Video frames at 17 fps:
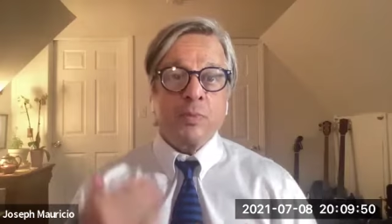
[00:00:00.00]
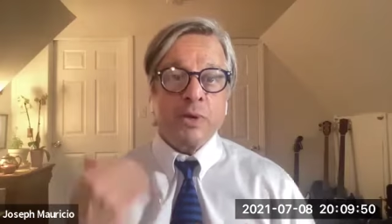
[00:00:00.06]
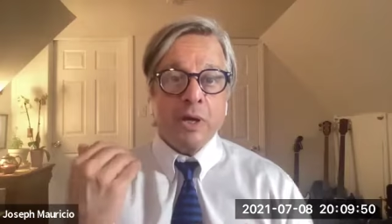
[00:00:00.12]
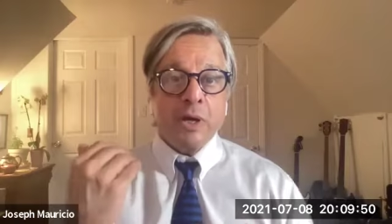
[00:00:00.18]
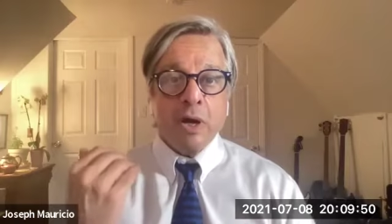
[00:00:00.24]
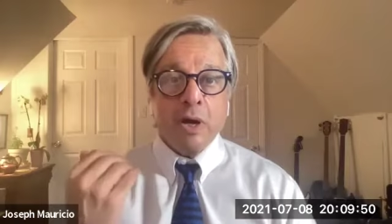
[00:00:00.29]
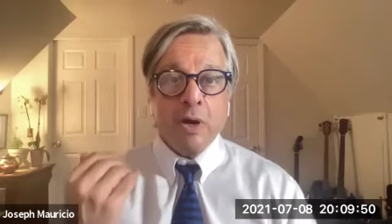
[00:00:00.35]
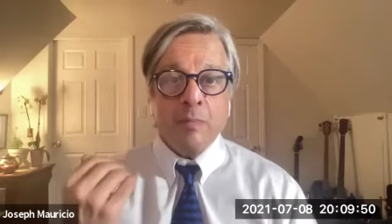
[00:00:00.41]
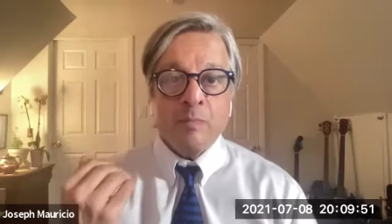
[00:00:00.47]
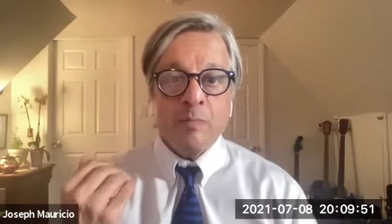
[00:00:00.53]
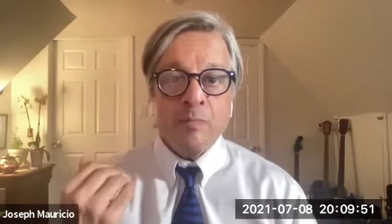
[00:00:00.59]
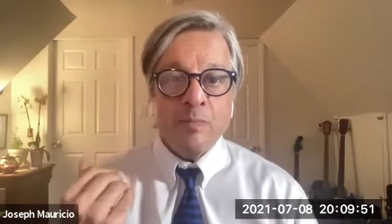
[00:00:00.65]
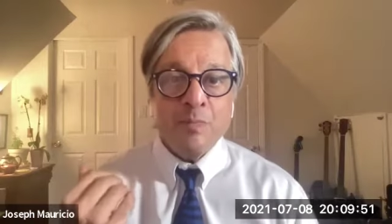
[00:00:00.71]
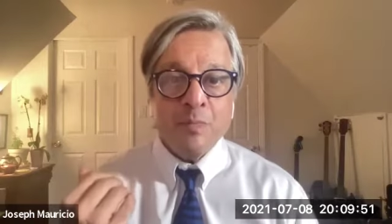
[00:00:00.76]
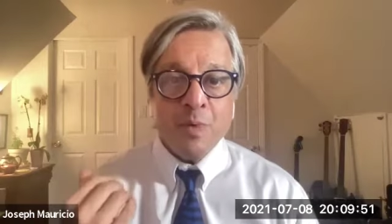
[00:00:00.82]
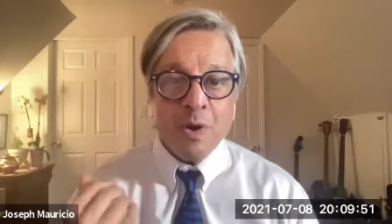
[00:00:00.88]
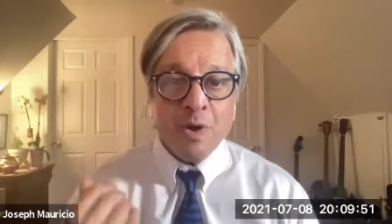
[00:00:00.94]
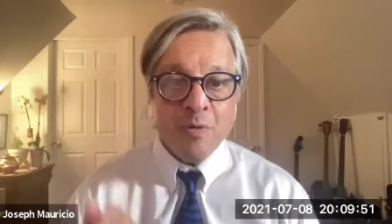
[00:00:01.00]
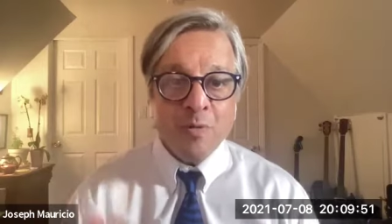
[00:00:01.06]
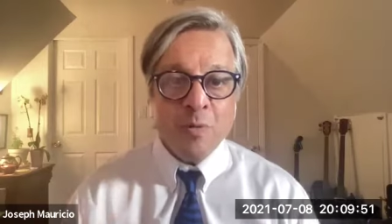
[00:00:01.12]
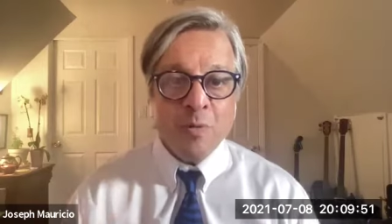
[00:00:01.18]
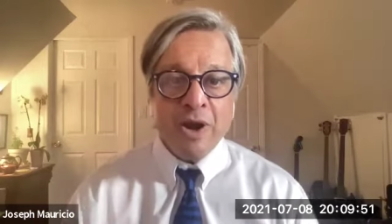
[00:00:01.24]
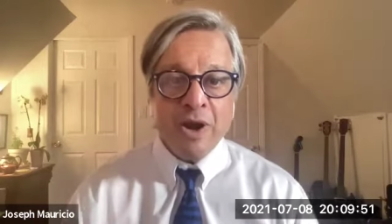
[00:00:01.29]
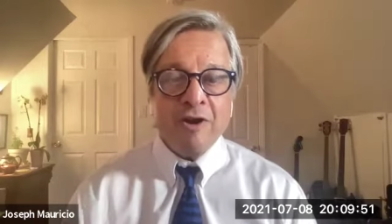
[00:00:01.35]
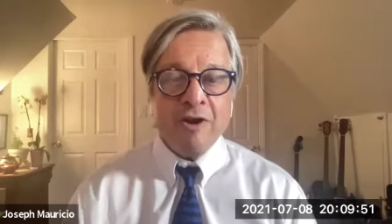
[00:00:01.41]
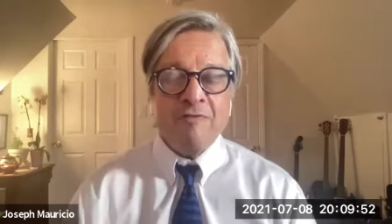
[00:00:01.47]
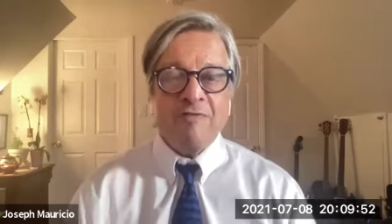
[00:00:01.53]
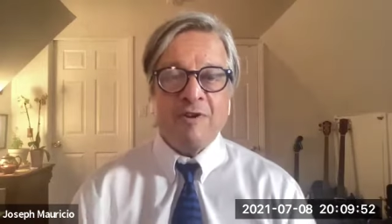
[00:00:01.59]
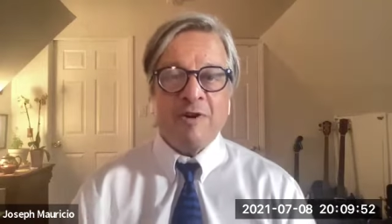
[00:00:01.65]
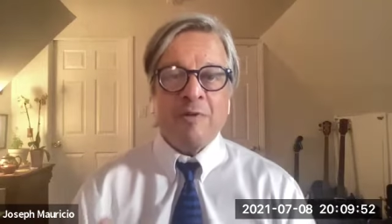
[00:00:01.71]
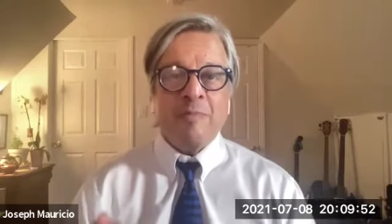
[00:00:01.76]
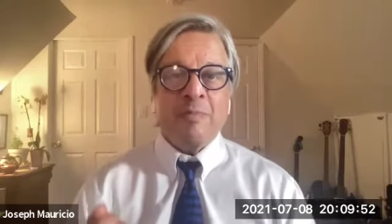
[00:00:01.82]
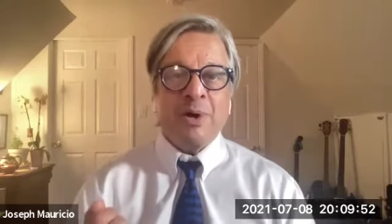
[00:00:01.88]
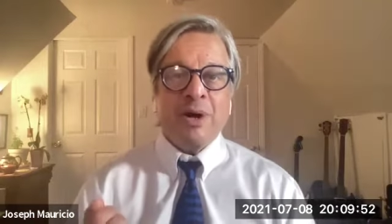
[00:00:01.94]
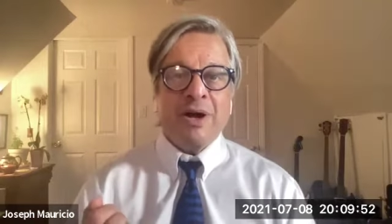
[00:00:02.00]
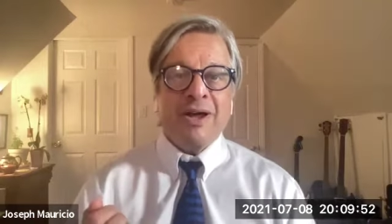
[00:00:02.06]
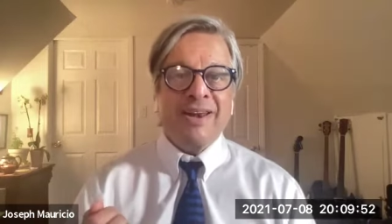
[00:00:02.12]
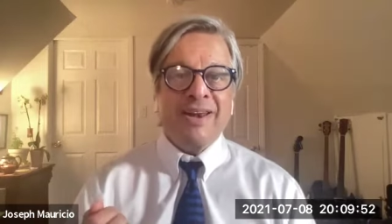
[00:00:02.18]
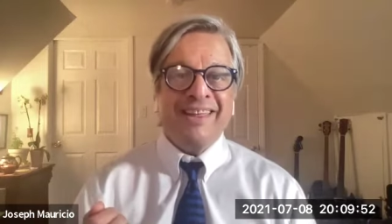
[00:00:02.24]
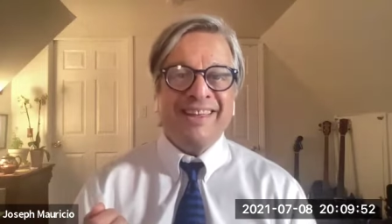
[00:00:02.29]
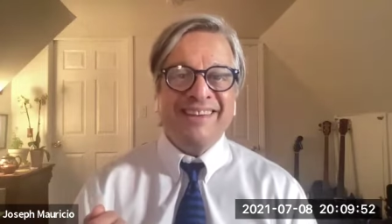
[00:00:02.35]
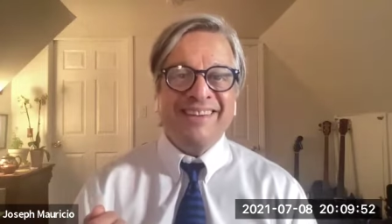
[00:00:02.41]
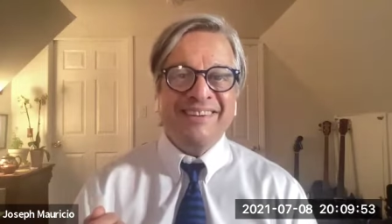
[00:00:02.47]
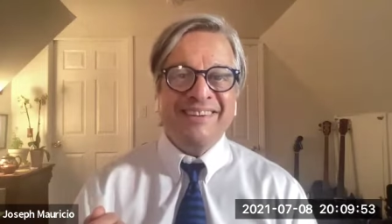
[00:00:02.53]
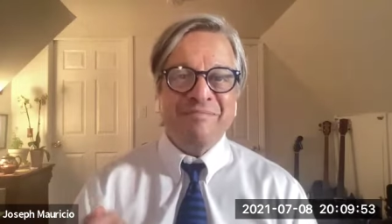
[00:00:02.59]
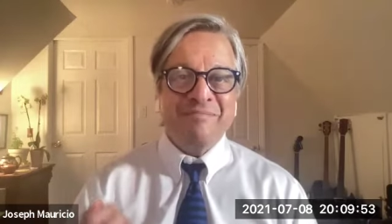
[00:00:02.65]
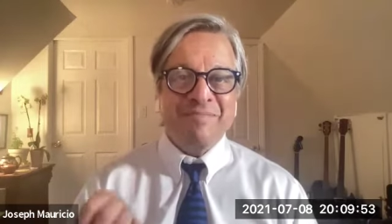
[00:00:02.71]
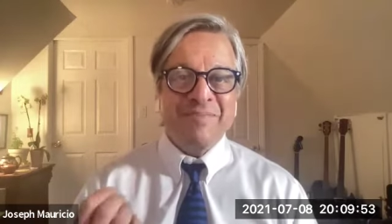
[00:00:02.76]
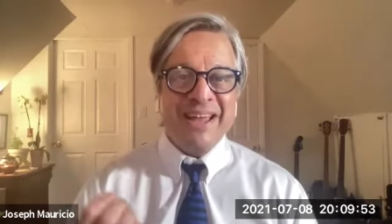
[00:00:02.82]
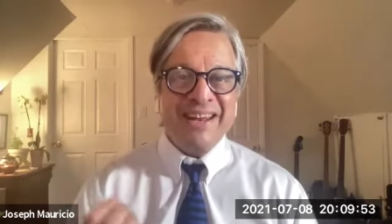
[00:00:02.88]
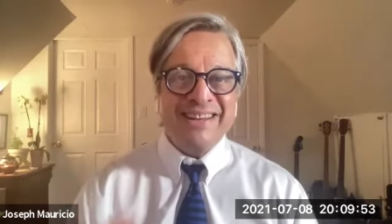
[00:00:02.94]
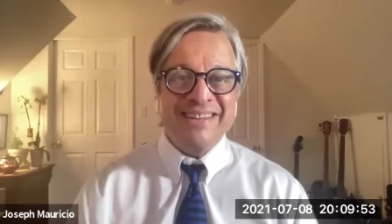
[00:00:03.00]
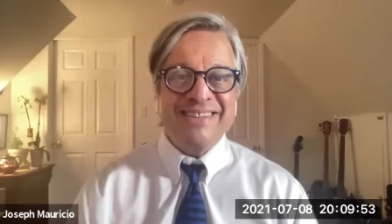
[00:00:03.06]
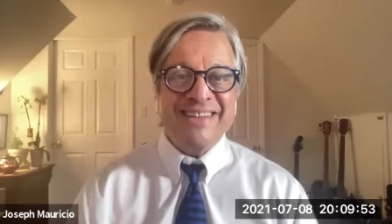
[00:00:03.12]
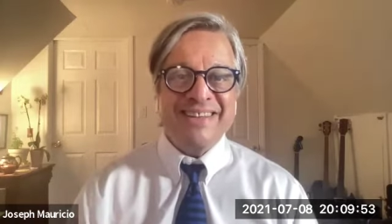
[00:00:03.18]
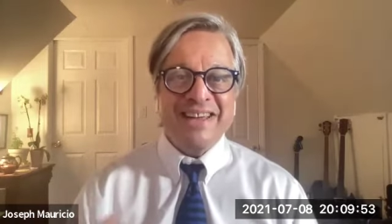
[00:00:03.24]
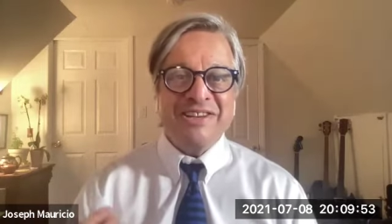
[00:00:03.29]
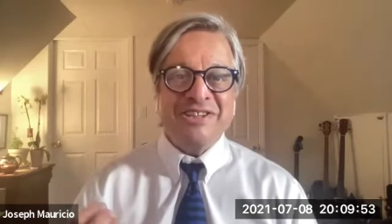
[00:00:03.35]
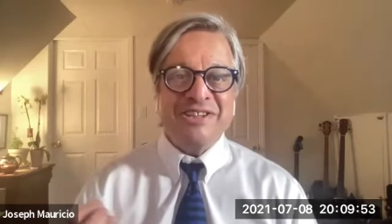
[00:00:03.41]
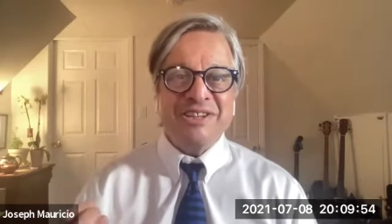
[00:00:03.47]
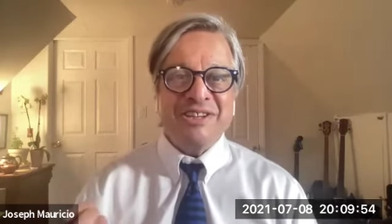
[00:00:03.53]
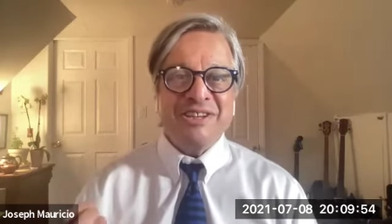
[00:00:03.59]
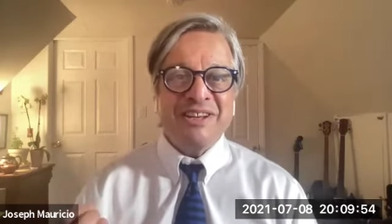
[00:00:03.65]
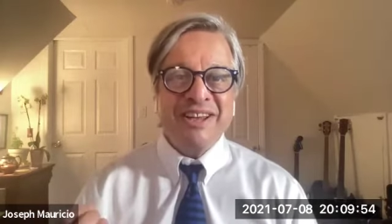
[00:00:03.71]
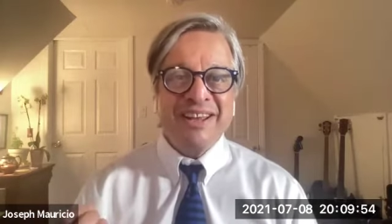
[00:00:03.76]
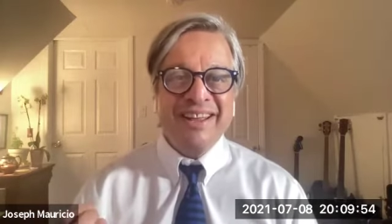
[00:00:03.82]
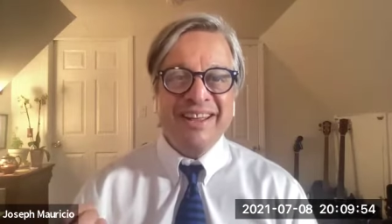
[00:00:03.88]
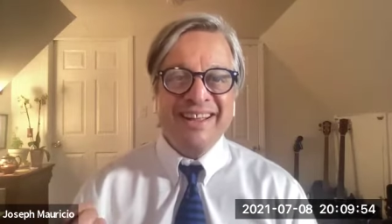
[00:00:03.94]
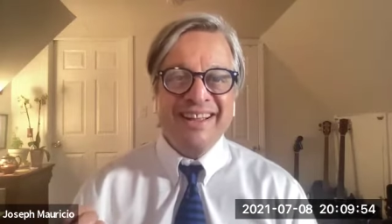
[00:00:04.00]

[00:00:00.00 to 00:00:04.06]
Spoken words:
To become aware of our body, meditation,